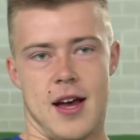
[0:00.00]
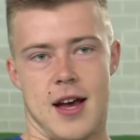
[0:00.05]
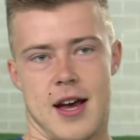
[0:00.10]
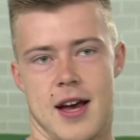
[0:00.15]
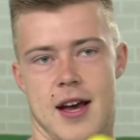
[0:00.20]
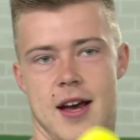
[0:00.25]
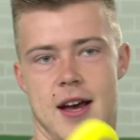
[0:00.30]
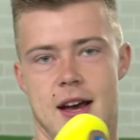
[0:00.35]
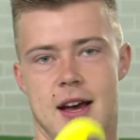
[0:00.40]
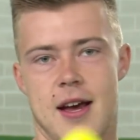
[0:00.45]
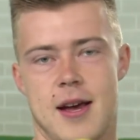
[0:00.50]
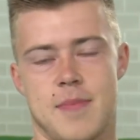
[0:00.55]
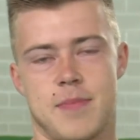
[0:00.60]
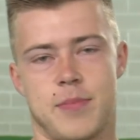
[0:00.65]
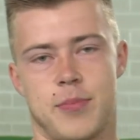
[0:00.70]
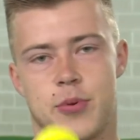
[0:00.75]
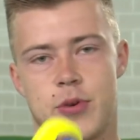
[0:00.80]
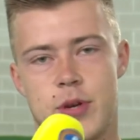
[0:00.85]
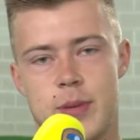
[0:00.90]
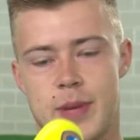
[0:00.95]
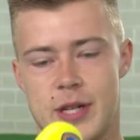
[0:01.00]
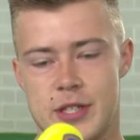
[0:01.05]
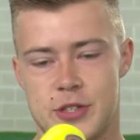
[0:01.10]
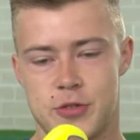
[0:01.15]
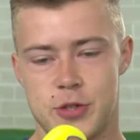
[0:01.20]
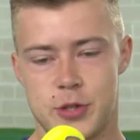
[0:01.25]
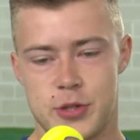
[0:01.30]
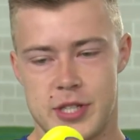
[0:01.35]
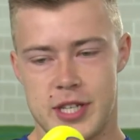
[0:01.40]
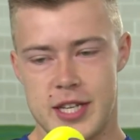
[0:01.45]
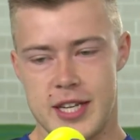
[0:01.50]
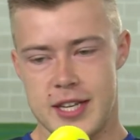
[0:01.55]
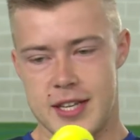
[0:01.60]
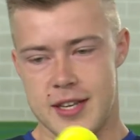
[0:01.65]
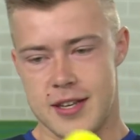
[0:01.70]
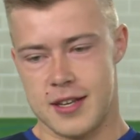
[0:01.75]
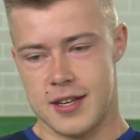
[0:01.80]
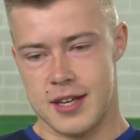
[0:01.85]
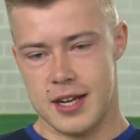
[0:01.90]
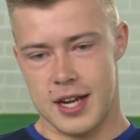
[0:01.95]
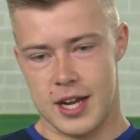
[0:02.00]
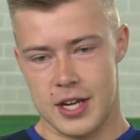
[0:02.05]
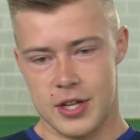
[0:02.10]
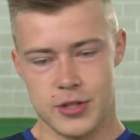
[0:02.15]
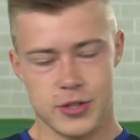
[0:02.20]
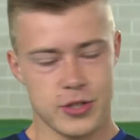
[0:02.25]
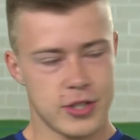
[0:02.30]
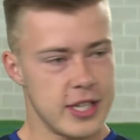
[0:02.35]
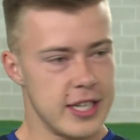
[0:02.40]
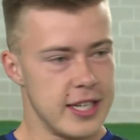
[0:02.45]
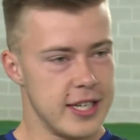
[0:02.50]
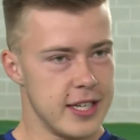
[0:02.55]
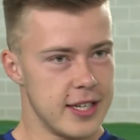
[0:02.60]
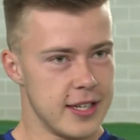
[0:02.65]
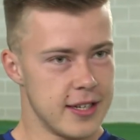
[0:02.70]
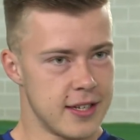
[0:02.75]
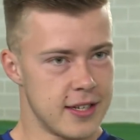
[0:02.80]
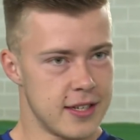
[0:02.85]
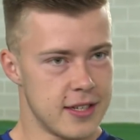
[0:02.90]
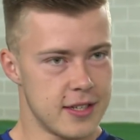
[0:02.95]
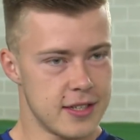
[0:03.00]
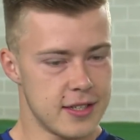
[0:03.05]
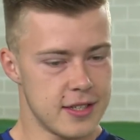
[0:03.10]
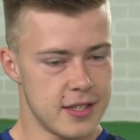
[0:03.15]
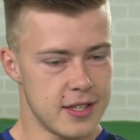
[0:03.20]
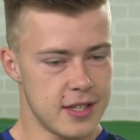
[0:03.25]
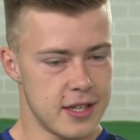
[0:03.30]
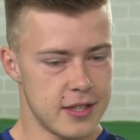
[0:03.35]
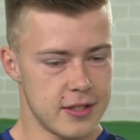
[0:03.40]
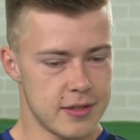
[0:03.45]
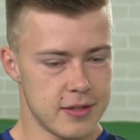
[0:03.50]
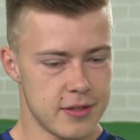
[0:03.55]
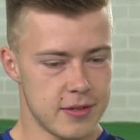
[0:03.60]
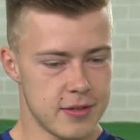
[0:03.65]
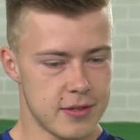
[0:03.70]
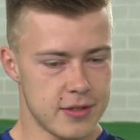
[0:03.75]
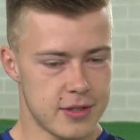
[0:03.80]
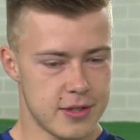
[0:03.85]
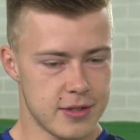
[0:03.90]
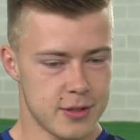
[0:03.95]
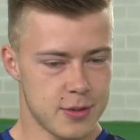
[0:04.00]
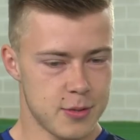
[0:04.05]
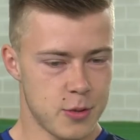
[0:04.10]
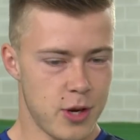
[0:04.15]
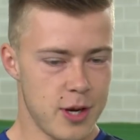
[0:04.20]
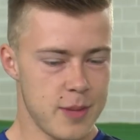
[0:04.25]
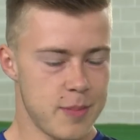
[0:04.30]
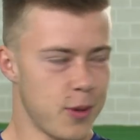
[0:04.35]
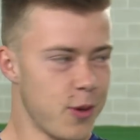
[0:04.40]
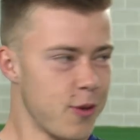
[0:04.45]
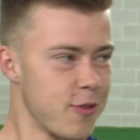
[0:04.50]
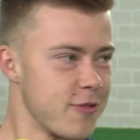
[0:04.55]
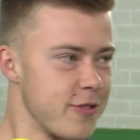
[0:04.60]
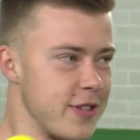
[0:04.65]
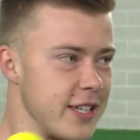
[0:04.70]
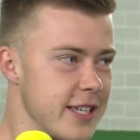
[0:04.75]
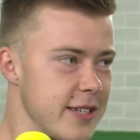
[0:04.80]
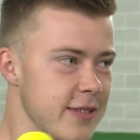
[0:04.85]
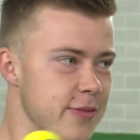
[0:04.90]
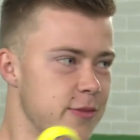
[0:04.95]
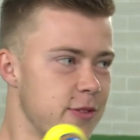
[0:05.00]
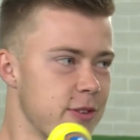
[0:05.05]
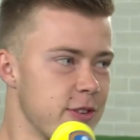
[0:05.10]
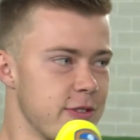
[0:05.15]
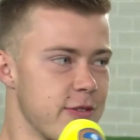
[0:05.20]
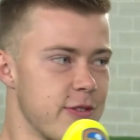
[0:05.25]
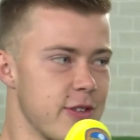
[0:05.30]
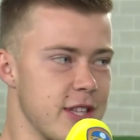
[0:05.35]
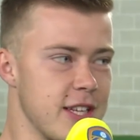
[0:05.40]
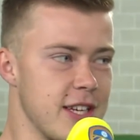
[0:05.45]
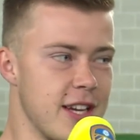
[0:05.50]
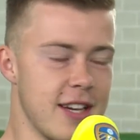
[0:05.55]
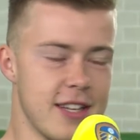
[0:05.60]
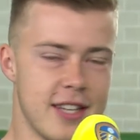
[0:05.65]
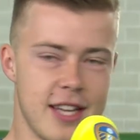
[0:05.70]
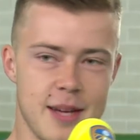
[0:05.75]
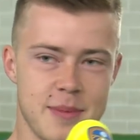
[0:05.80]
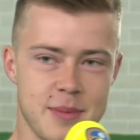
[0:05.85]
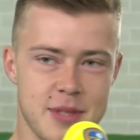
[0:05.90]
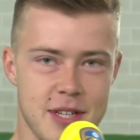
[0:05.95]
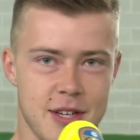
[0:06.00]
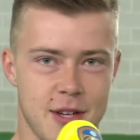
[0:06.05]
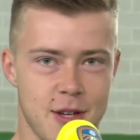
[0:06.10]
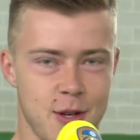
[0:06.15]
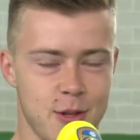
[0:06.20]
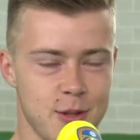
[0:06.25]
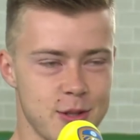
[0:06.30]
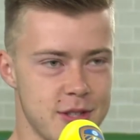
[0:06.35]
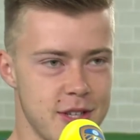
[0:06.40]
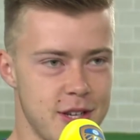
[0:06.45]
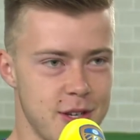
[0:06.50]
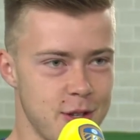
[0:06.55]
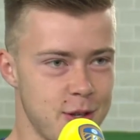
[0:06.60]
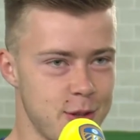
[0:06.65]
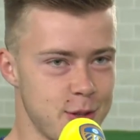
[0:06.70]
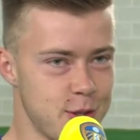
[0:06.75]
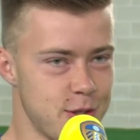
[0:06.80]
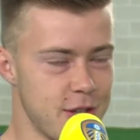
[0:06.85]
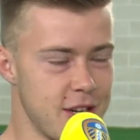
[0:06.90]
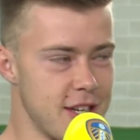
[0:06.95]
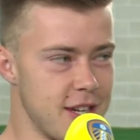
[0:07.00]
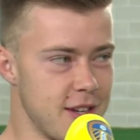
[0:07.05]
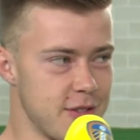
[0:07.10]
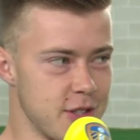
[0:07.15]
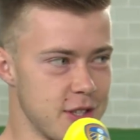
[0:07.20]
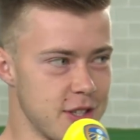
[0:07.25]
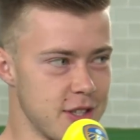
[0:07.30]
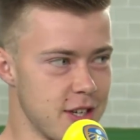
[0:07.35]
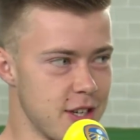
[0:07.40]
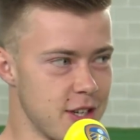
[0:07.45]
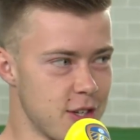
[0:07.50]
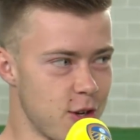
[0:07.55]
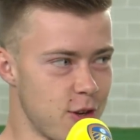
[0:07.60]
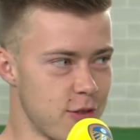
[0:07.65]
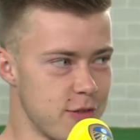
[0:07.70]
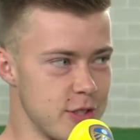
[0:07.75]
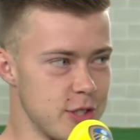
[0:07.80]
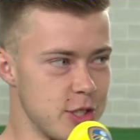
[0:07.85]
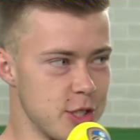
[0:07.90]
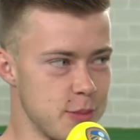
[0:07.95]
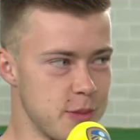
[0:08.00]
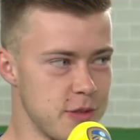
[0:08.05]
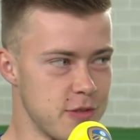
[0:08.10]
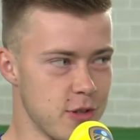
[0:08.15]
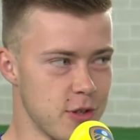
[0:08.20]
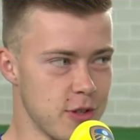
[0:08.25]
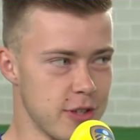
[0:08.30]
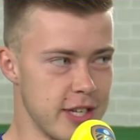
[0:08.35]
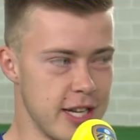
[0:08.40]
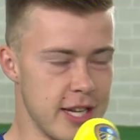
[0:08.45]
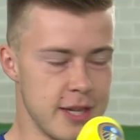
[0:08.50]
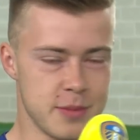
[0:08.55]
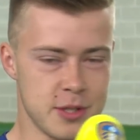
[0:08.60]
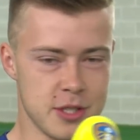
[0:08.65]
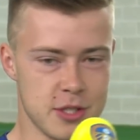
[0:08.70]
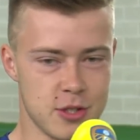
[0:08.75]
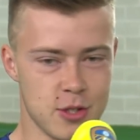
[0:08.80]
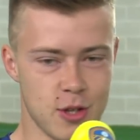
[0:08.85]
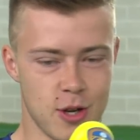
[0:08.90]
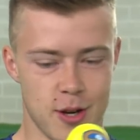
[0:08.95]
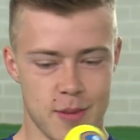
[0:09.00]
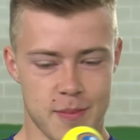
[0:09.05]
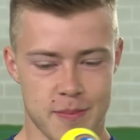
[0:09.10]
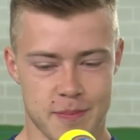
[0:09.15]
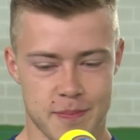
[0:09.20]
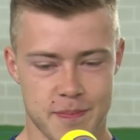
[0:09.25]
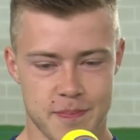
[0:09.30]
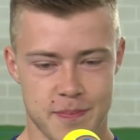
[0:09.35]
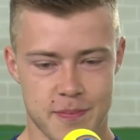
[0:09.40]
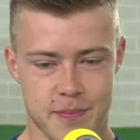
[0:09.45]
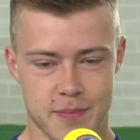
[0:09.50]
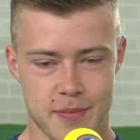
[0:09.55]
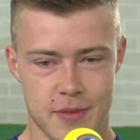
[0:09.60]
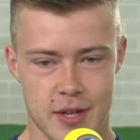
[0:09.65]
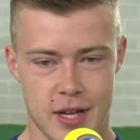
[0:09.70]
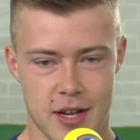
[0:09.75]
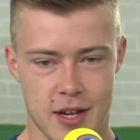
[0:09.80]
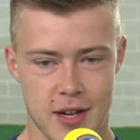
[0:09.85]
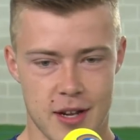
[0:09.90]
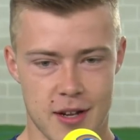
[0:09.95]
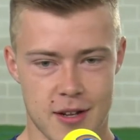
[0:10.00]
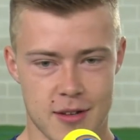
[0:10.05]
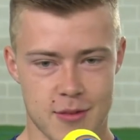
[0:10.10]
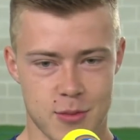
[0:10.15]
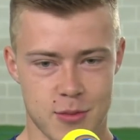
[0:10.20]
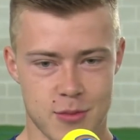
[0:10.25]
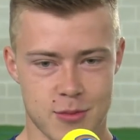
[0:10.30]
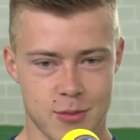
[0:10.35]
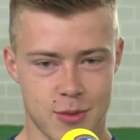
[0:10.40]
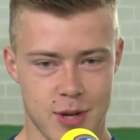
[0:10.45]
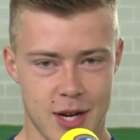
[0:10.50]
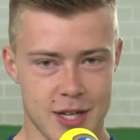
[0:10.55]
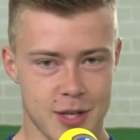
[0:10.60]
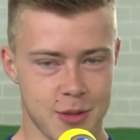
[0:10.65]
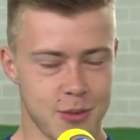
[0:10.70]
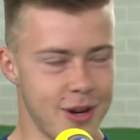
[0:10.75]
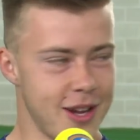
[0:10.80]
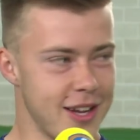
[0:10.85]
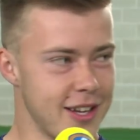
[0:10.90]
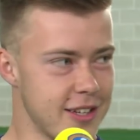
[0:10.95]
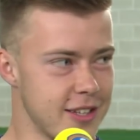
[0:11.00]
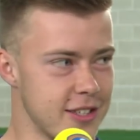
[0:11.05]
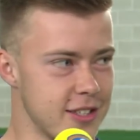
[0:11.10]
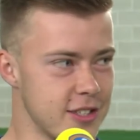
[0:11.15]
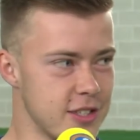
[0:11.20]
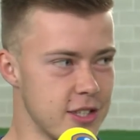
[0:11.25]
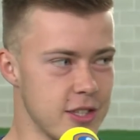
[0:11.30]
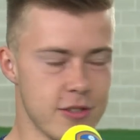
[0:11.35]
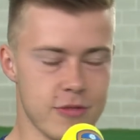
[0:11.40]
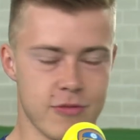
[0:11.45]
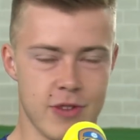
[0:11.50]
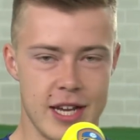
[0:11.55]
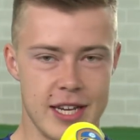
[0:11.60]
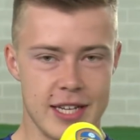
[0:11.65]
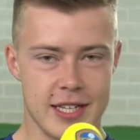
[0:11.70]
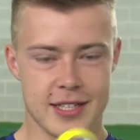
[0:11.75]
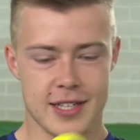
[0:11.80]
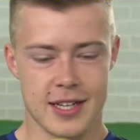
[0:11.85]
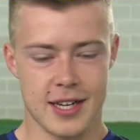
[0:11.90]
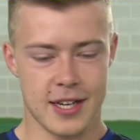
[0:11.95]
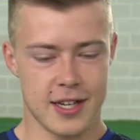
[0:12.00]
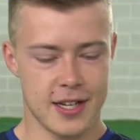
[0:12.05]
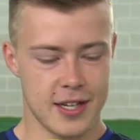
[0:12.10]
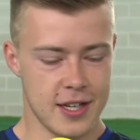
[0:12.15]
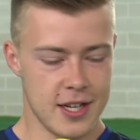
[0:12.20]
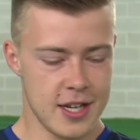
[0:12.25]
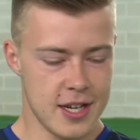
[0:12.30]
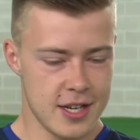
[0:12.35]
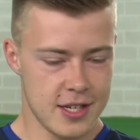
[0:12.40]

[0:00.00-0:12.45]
Um, pretty much routine. I usually, it's, it's quite boring really, for, for the night games, and I'll always, I'll always try and have a, a coffee just before the game, just so I'm uh, wide awake and yeah, ready yeah. and alert.